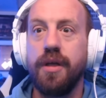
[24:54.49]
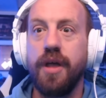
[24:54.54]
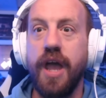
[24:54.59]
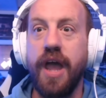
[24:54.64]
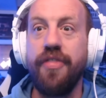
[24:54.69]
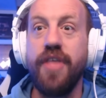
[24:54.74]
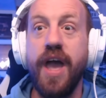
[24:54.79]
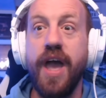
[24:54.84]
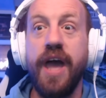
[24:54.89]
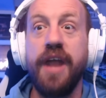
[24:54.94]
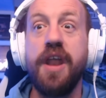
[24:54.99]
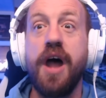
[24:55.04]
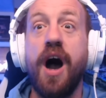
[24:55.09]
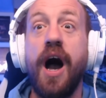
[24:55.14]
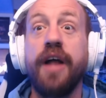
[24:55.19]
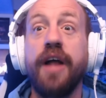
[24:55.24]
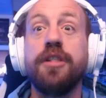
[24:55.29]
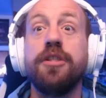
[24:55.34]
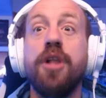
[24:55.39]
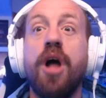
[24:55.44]
And then
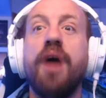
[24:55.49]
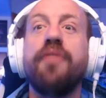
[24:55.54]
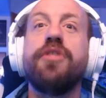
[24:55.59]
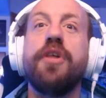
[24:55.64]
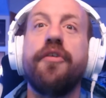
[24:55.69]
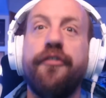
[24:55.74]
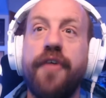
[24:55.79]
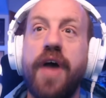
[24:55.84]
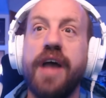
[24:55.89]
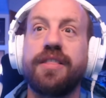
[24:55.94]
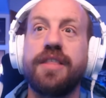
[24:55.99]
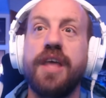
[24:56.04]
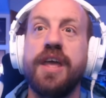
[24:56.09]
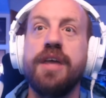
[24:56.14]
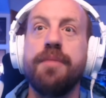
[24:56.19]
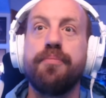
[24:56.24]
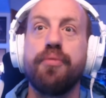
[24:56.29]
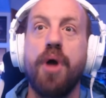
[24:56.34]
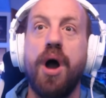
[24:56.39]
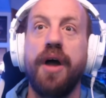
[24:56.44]
I love the fact that
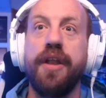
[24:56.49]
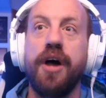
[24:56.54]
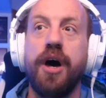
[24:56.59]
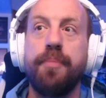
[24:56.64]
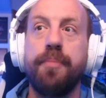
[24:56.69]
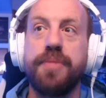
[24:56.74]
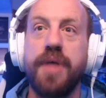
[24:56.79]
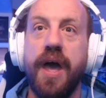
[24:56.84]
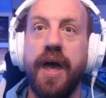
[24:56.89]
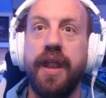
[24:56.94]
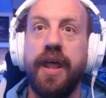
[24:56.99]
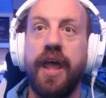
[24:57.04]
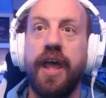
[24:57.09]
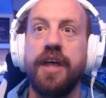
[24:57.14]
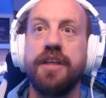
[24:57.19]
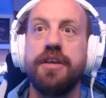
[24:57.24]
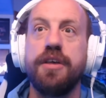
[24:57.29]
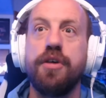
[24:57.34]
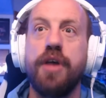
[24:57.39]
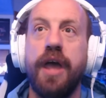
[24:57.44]
he brought up that
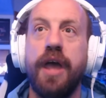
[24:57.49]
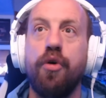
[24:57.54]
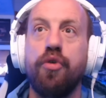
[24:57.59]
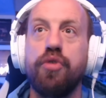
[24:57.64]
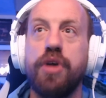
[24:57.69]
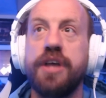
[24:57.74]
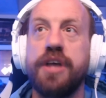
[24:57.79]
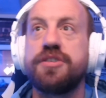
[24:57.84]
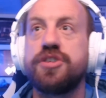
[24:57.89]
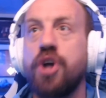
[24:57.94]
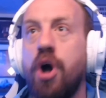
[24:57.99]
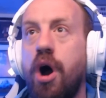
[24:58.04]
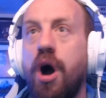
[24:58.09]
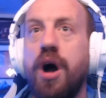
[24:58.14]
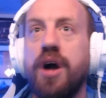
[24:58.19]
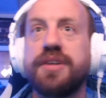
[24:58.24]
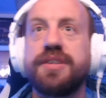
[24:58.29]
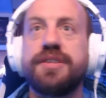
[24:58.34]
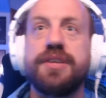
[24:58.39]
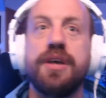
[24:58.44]
it
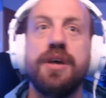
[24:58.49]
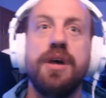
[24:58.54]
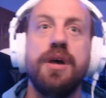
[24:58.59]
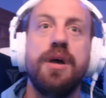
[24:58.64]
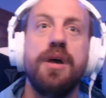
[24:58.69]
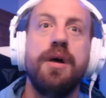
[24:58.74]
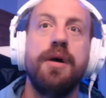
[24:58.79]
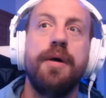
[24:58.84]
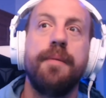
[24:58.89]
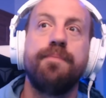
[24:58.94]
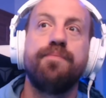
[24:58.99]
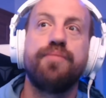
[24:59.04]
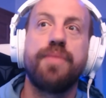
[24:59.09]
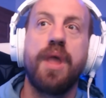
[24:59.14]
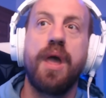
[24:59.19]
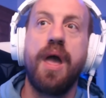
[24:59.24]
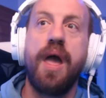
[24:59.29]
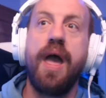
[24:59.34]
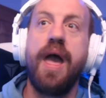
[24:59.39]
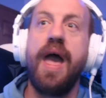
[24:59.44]
talked
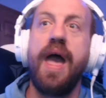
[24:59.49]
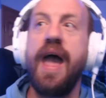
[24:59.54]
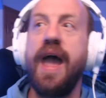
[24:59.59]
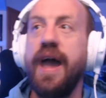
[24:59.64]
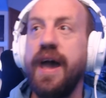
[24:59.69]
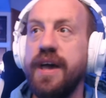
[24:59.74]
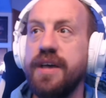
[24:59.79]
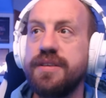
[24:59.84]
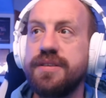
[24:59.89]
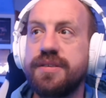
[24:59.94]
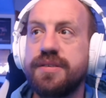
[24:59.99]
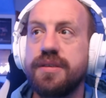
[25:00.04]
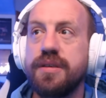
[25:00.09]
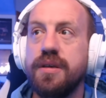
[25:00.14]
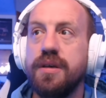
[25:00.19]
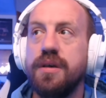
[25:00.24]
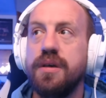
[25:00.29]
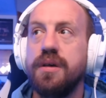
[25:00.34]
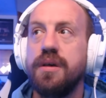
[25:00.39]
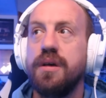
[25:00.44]
as
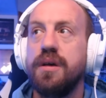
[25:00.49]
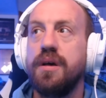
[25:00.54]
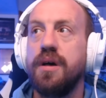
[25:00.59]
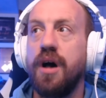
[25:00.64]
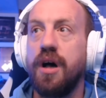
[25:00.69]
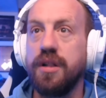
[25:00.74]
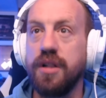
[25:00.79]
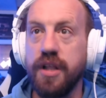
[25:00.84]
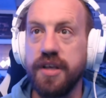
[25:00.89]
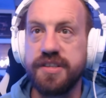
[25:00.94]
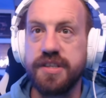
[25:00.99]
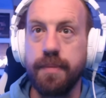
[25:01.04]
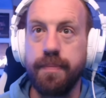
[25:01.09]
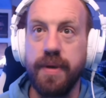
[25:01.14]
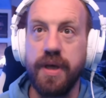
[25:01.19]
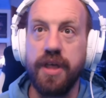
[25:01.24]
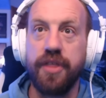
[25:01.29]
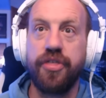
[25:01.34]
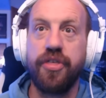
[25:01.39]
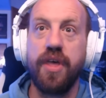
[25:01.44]

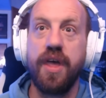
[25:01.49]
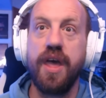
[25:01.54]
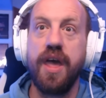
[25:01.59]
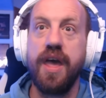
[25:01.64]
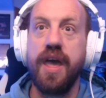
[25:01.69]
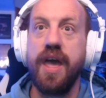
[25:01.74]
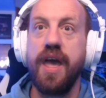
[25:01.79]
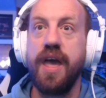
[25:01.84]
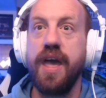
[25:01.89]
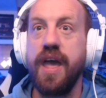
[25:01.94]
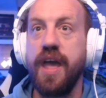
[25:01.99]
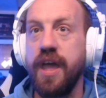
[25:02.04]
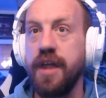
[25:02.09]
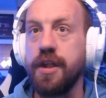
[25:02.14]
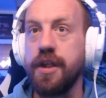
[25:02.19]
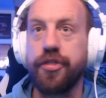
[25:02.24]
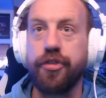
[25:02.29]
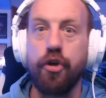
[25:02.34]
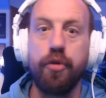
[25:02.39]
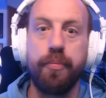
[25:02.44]
Elizabeth in
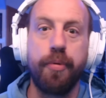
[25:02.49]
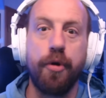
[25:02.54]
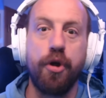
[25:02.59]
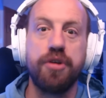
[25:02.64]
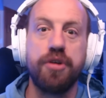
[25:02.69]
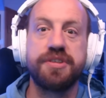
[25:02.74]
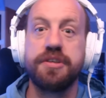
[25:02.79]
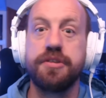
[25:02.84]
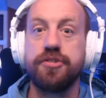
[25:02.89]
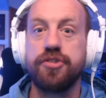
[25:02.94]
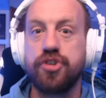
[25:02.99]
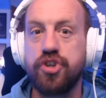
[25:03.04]
a third person.